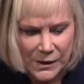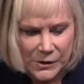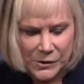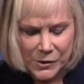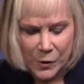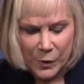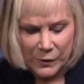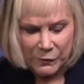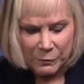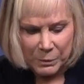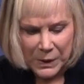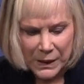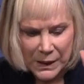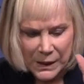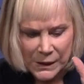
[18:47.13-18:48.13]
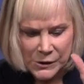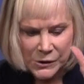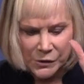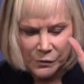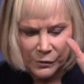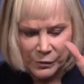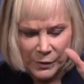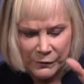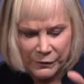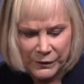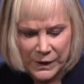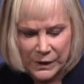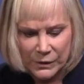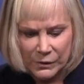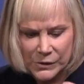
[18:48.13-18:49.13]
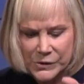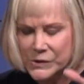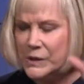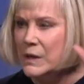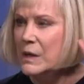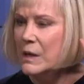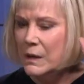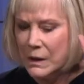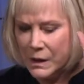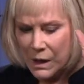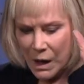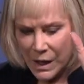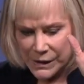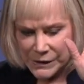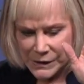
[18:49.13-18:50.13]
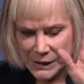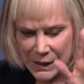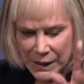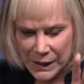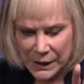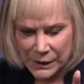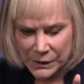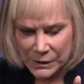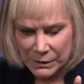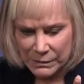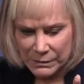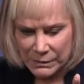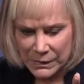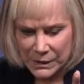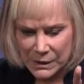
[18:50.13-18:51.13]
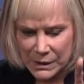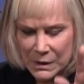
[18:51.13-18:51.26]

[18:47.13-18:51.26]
So if peace reveals God's kingdom,